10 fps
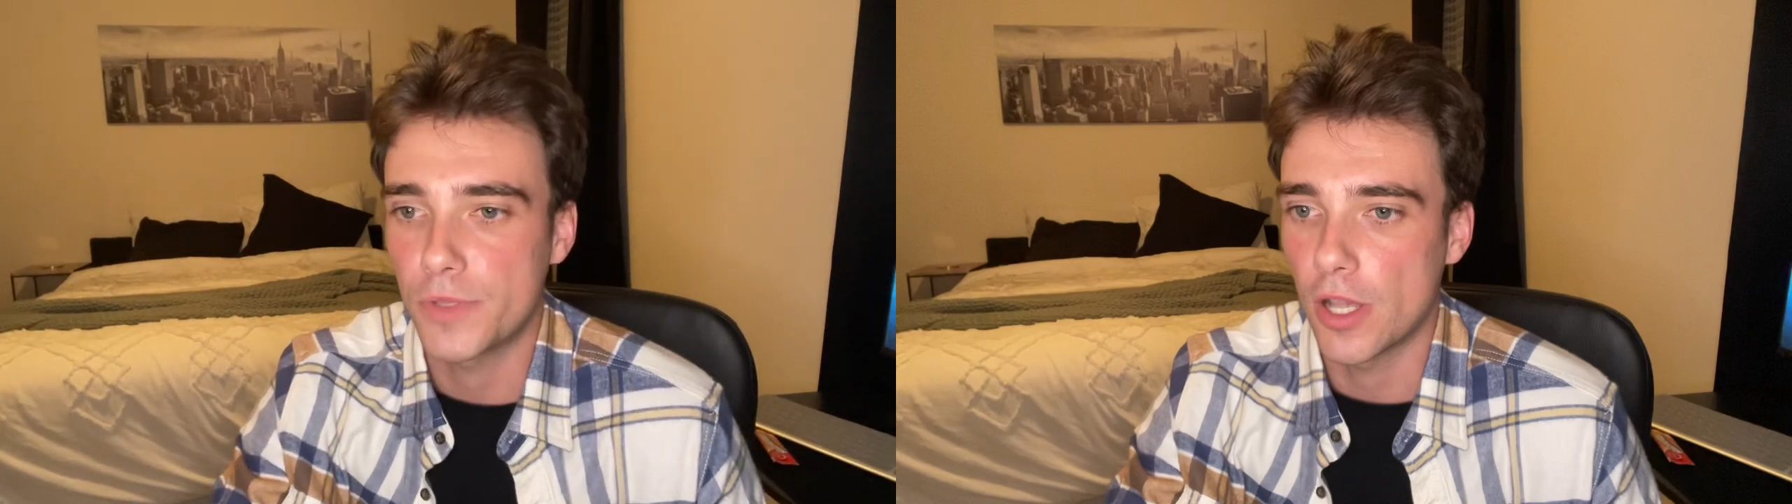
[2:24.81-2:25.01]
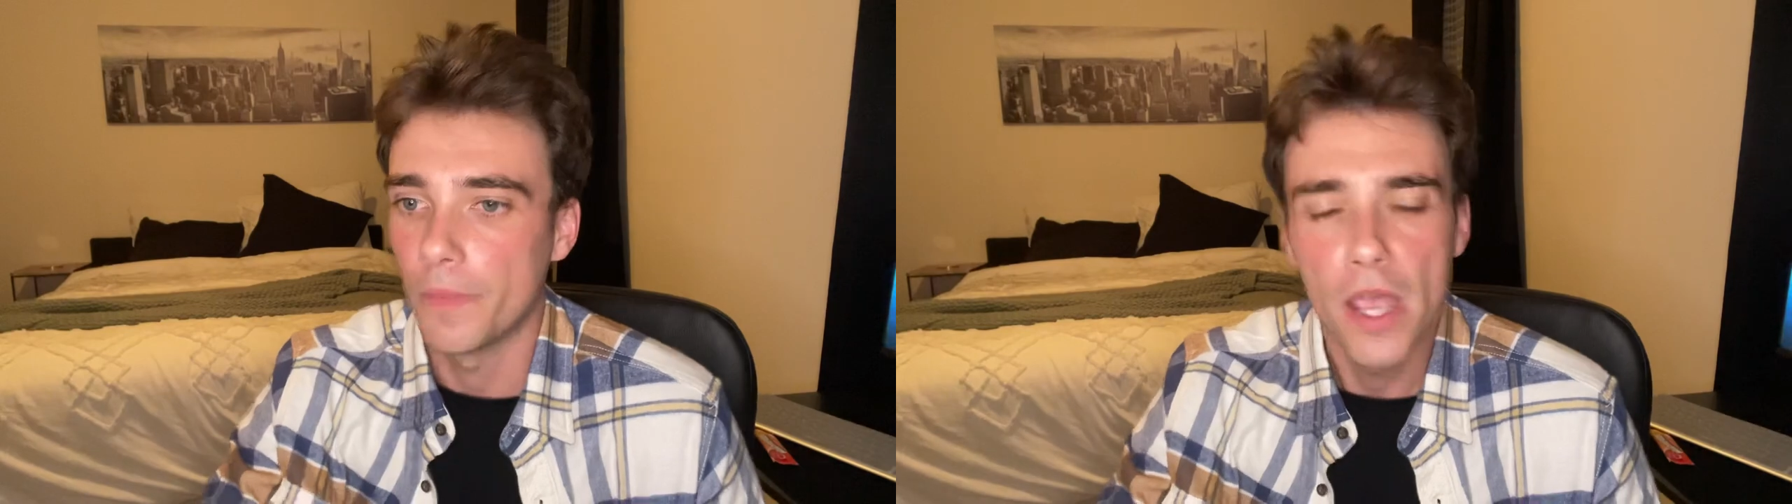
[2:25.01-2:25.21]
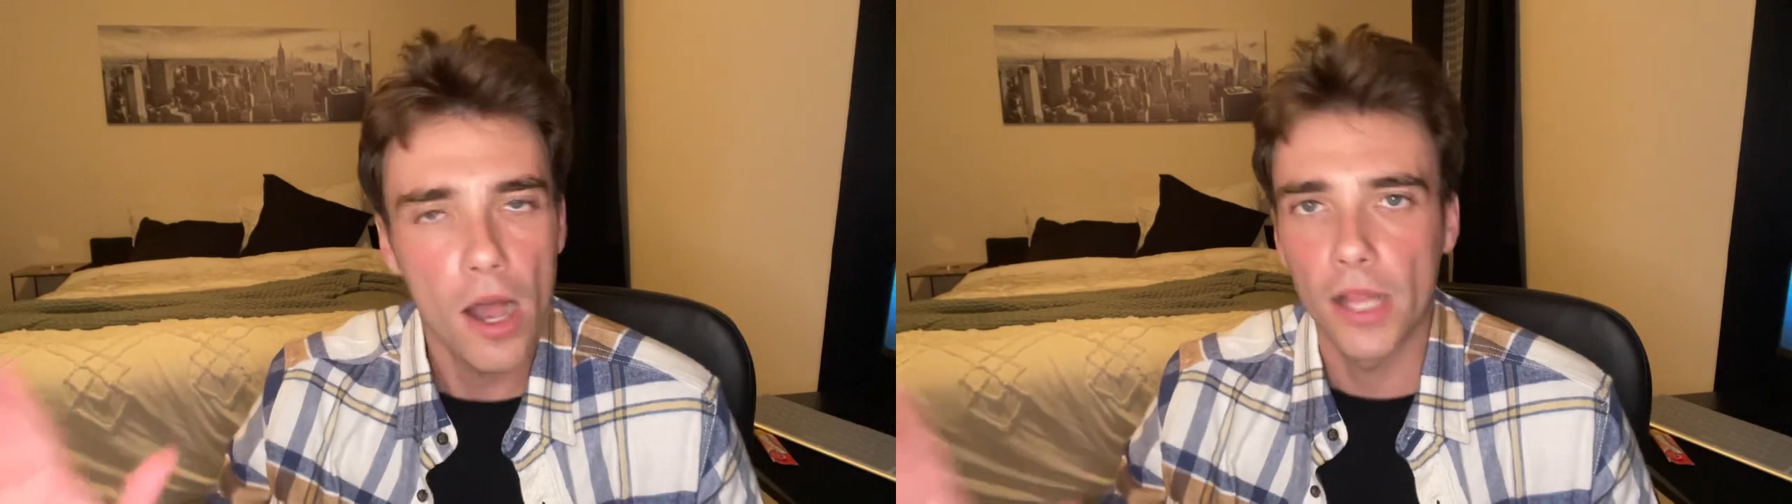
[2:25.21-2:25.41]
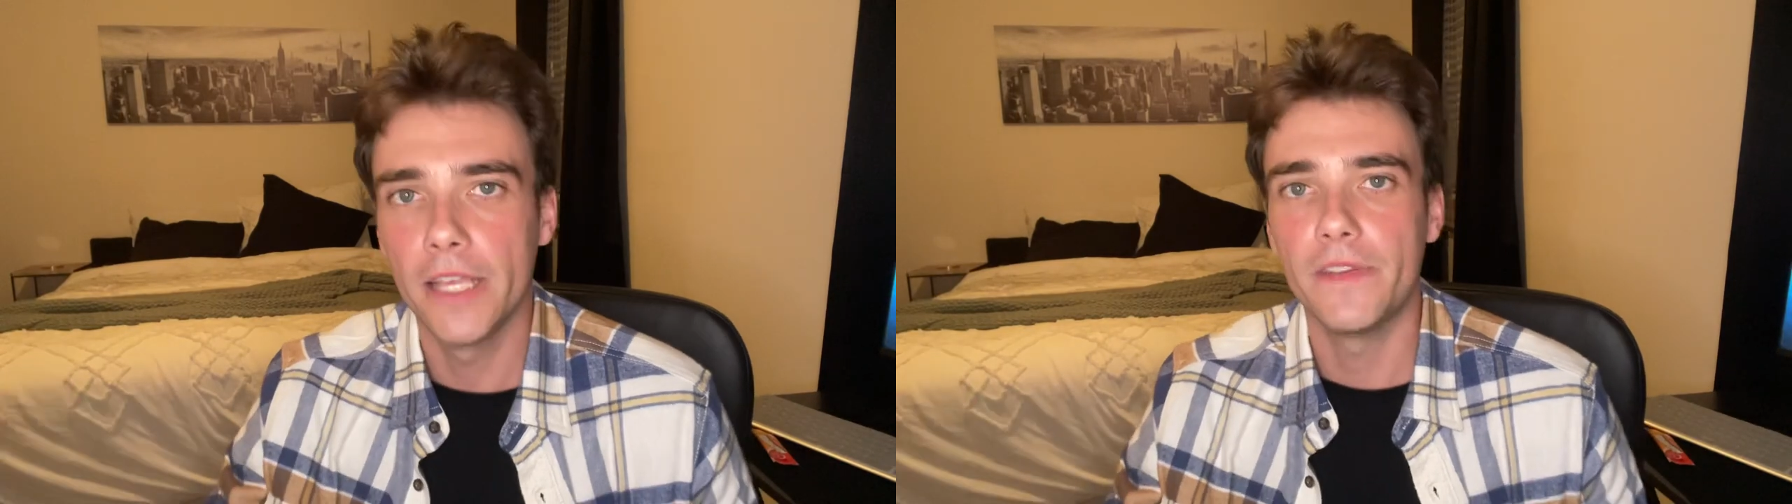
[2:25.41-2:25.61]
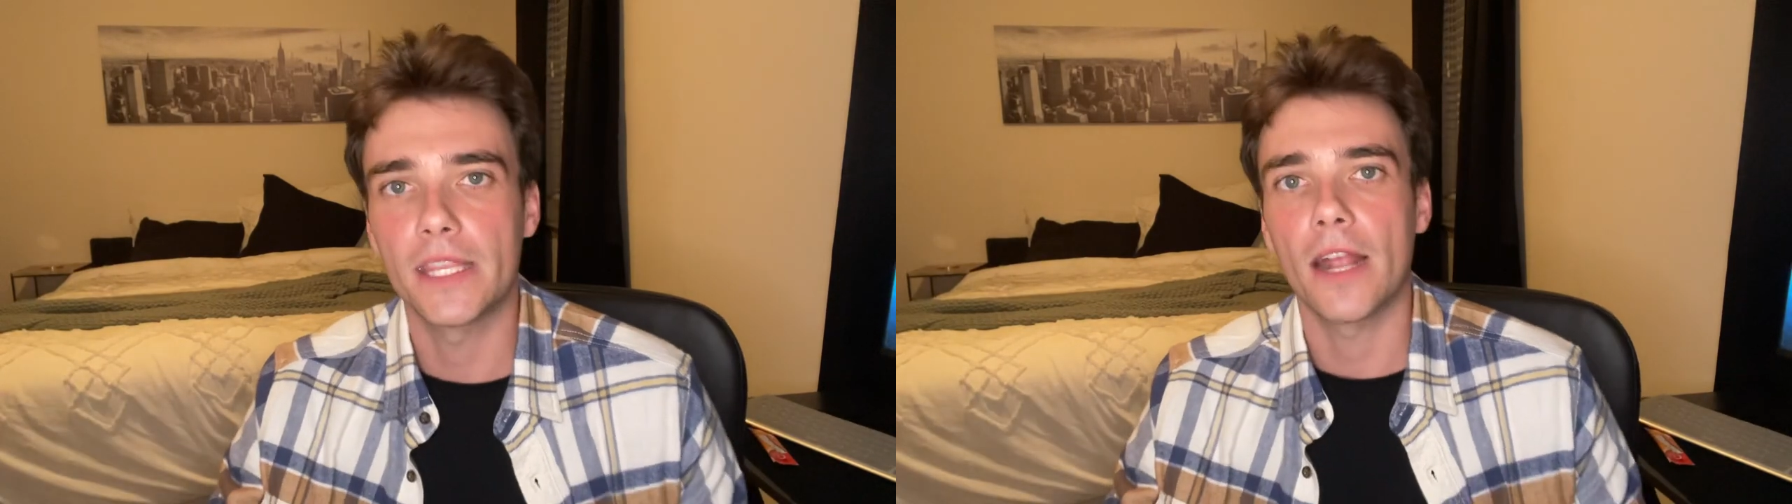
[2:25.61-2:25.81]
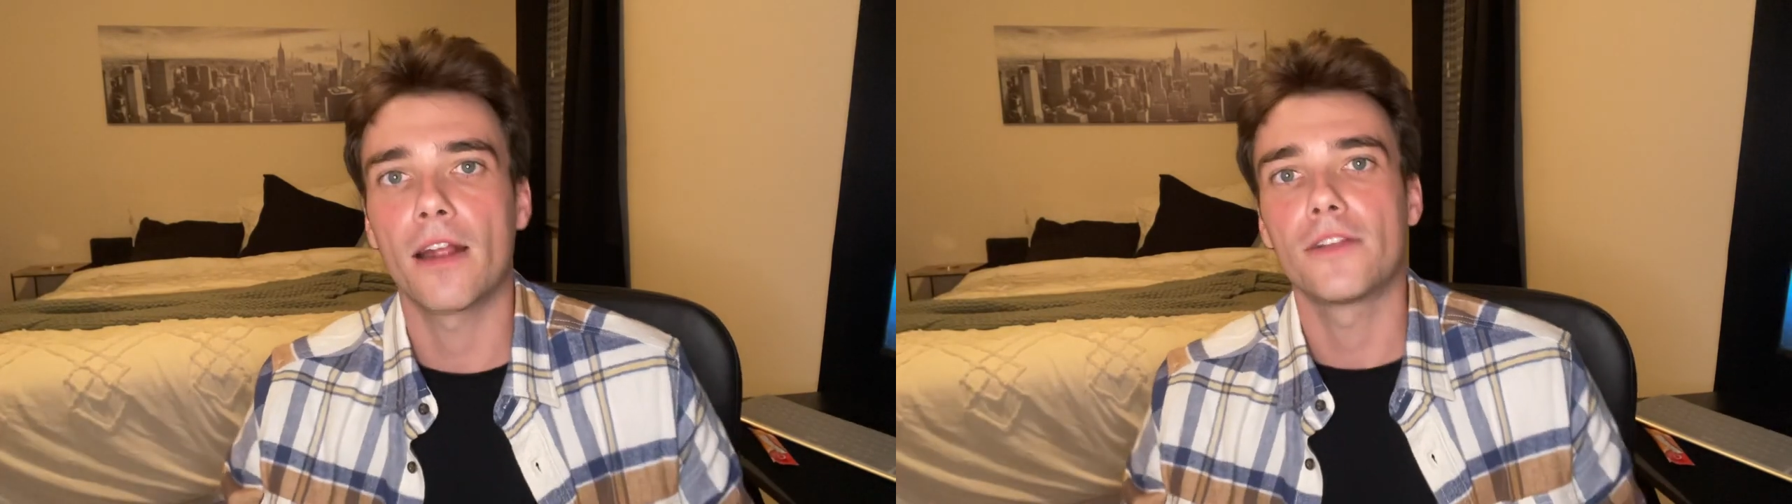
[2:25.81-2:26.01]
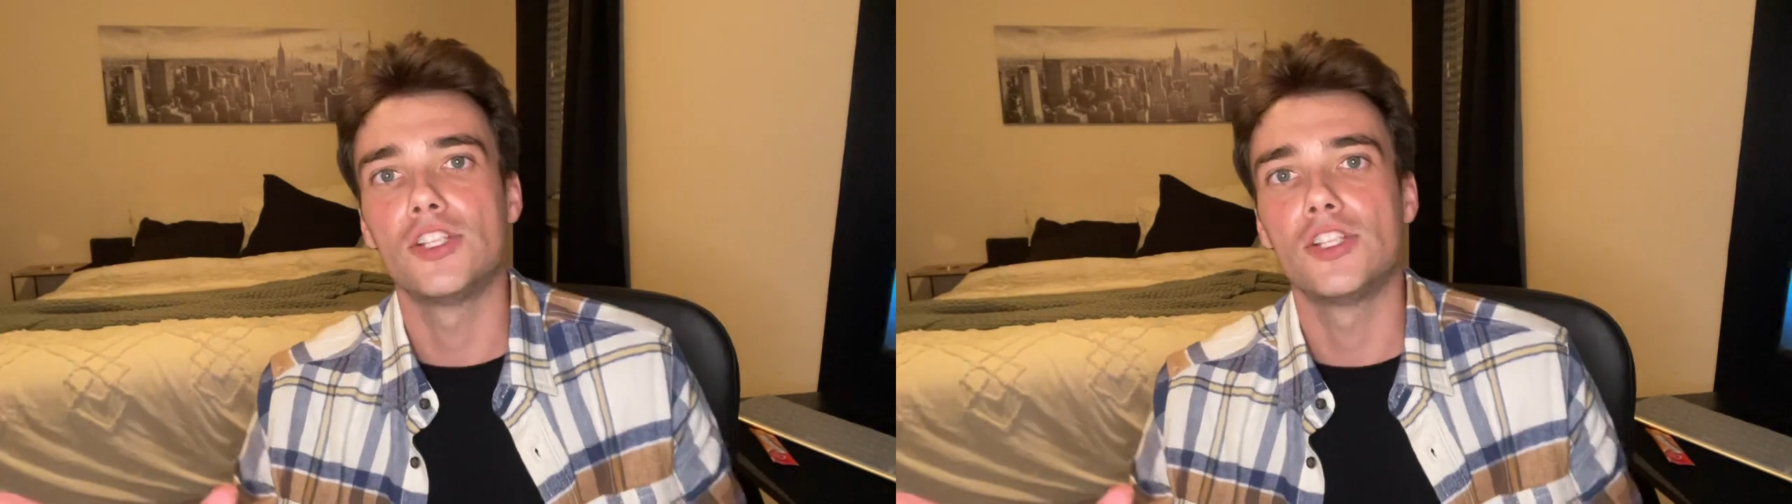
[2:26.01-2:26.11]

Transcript: So I'll leave it there.